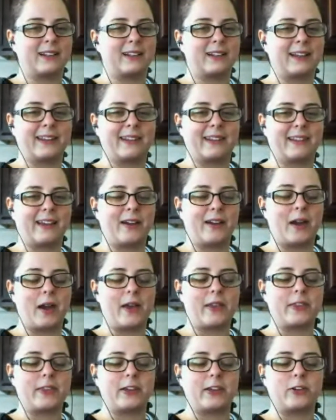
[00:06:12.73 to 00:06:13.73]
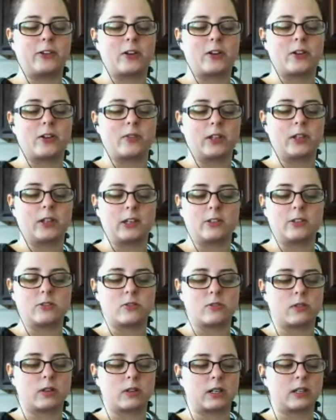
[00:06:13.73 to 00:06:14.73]
I think you're going to really
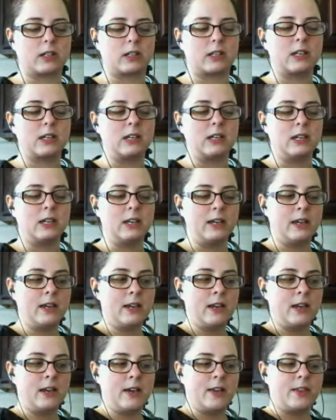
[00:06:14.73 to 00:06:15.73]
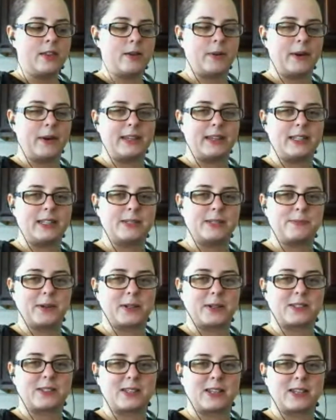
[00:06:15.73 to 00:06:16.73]
enjoy the way these
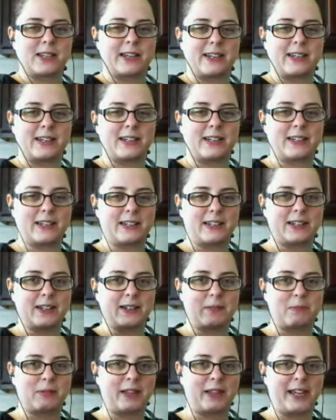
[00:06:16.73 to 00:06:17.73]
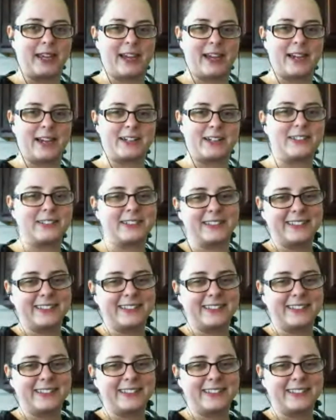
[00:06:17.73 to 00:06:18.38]
books play out.